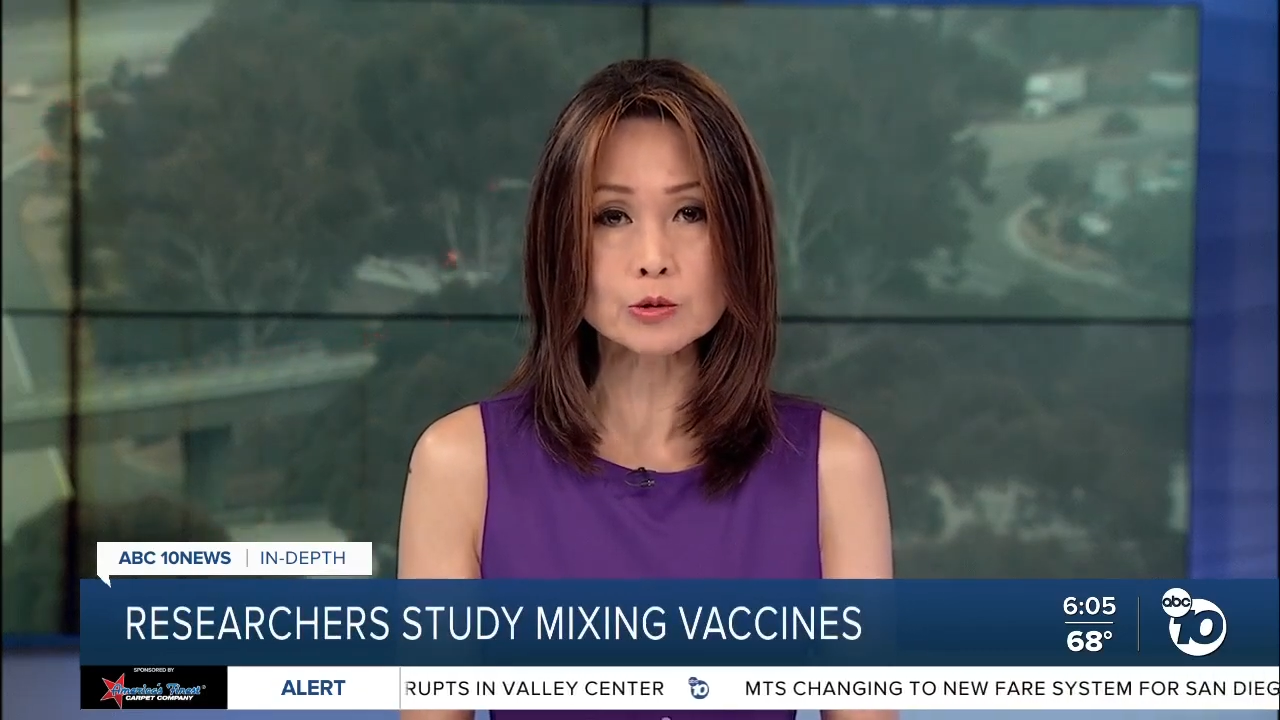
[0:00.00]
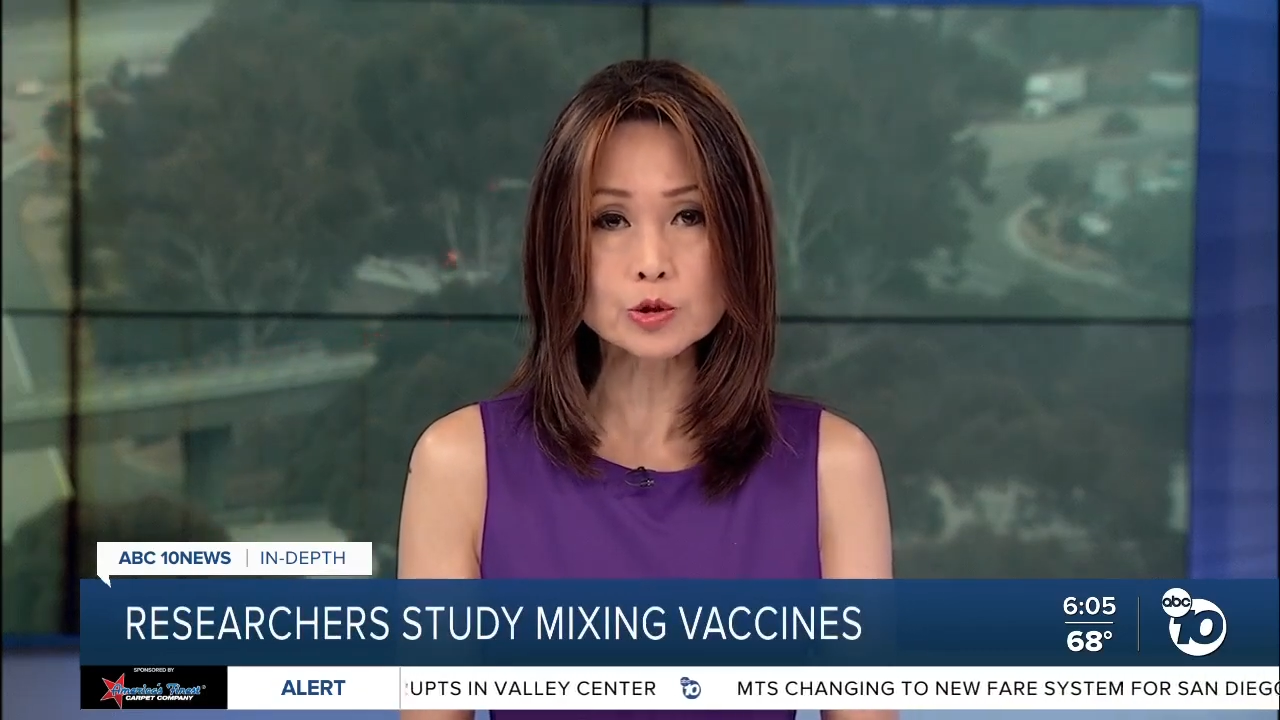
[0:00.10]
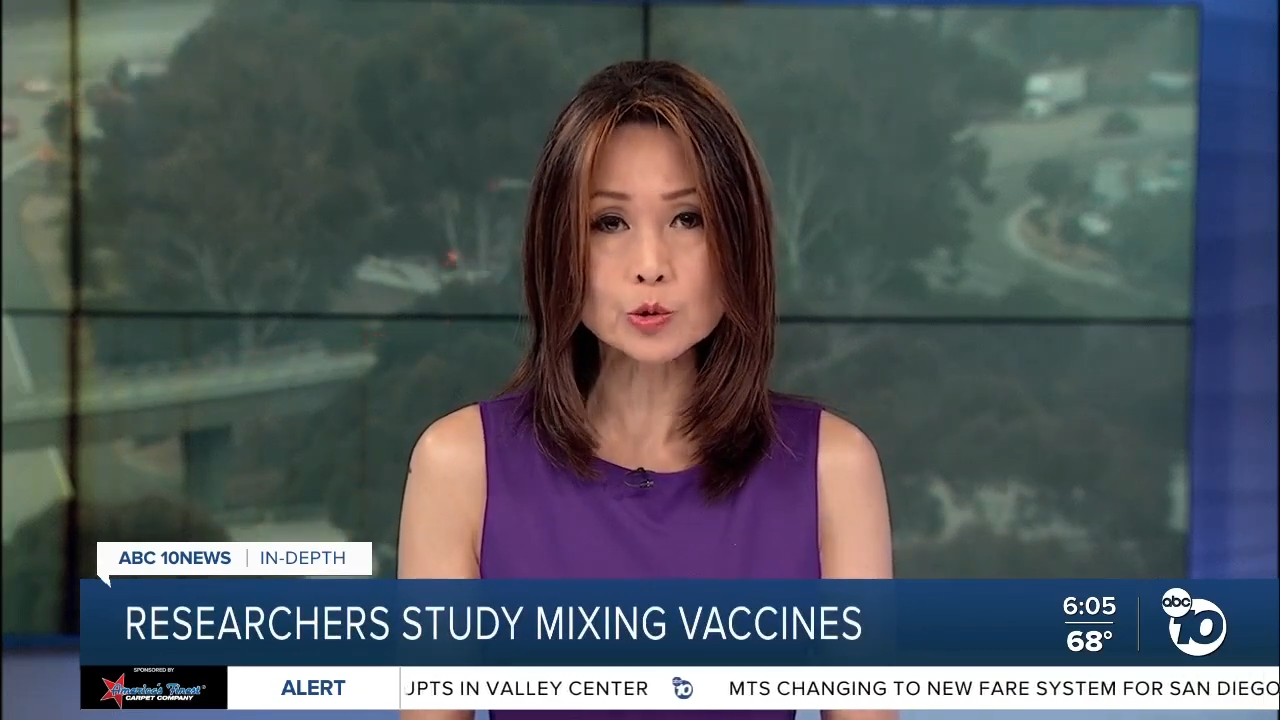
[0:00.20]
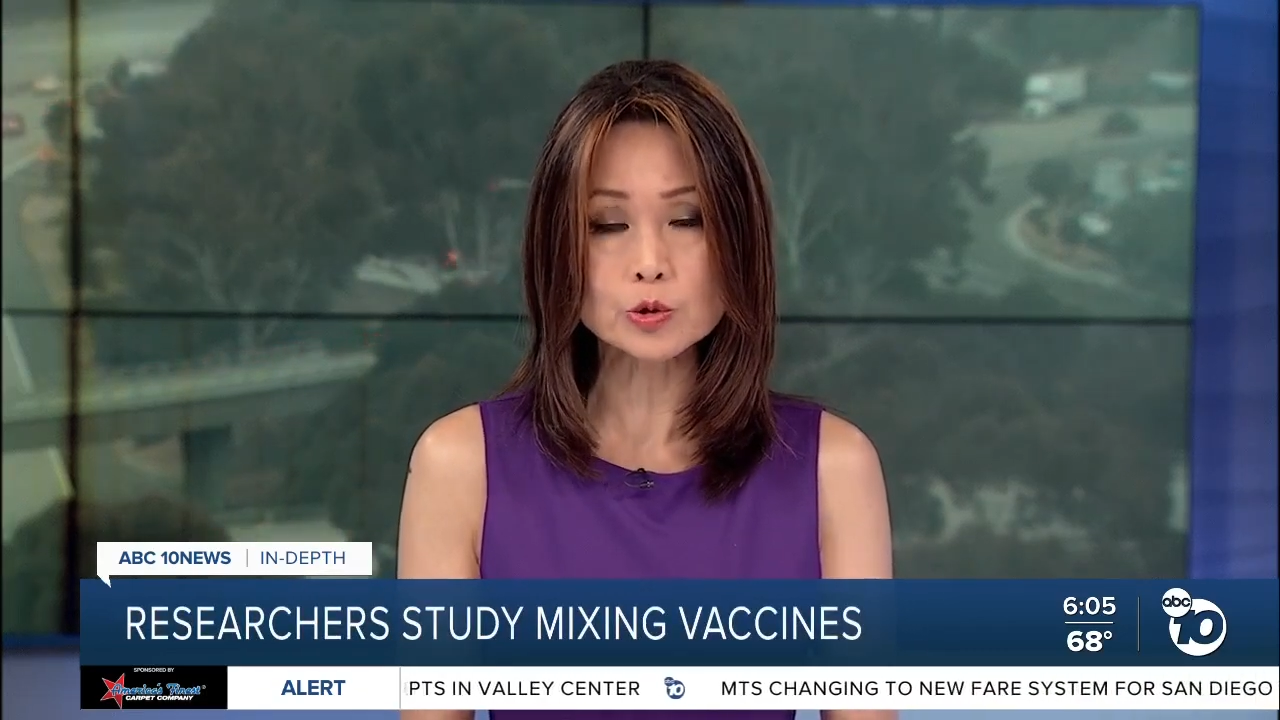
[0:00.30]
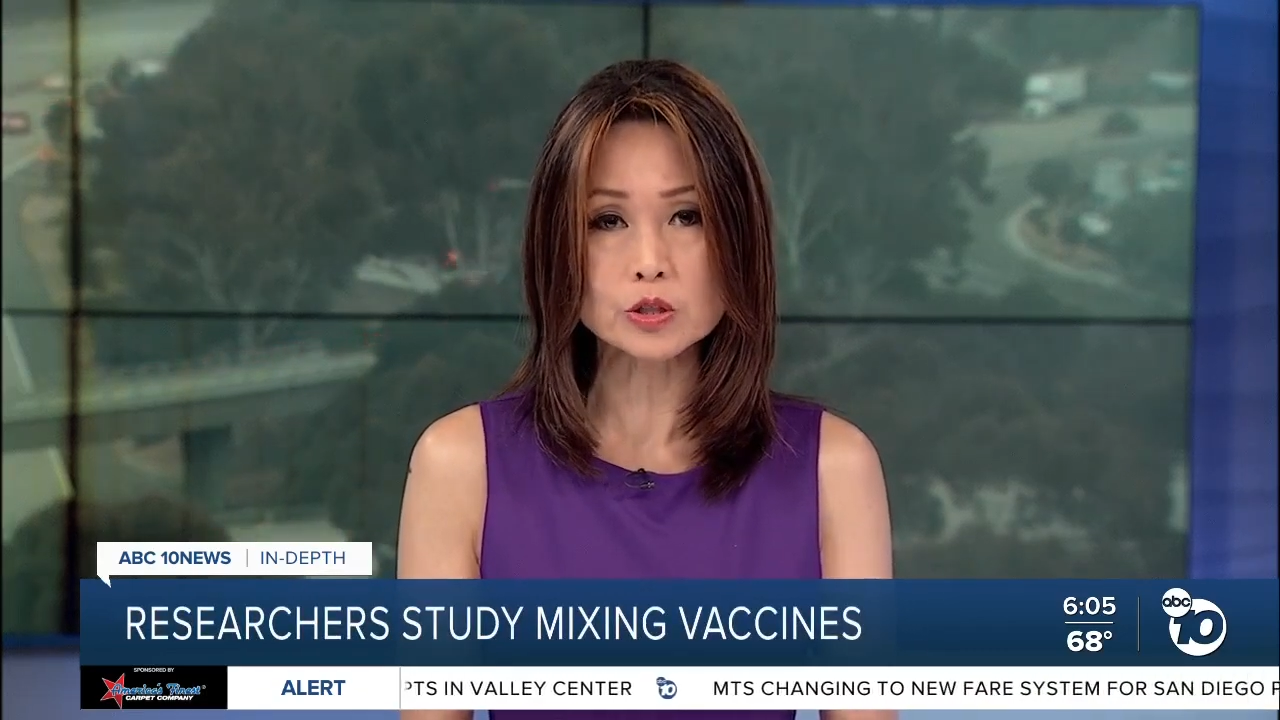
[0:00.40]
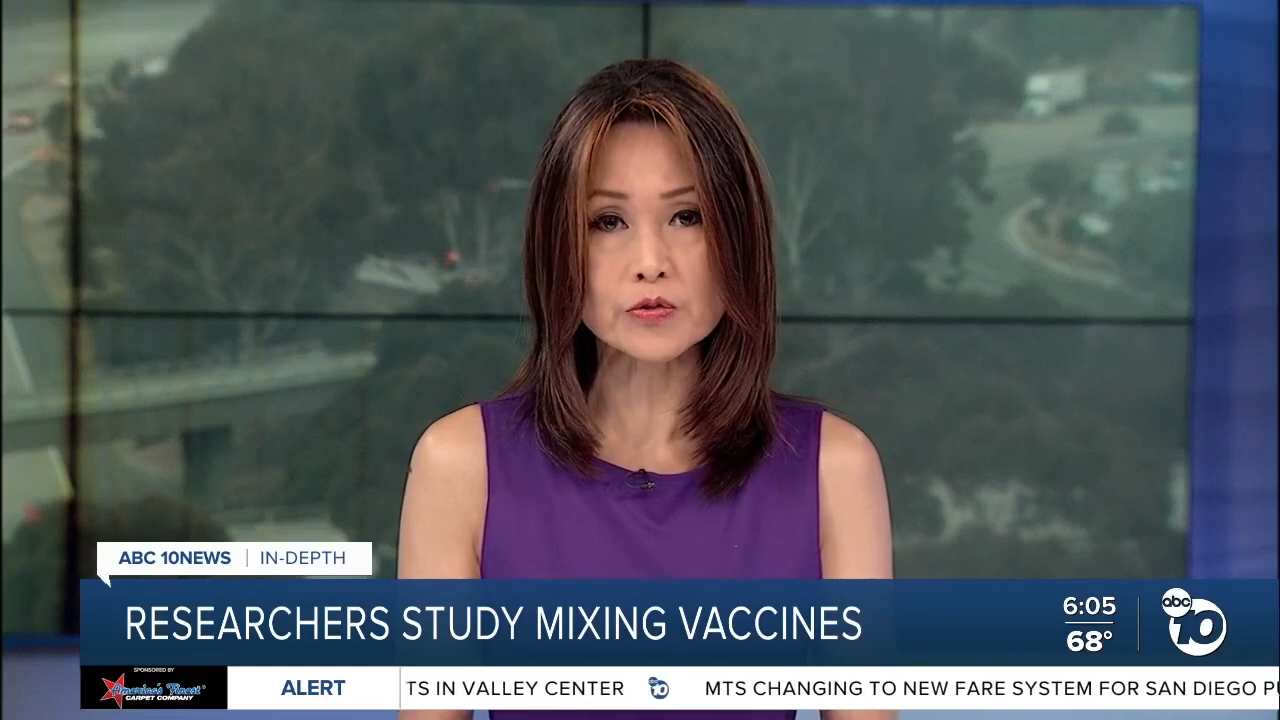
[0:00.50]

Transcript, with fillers: underscores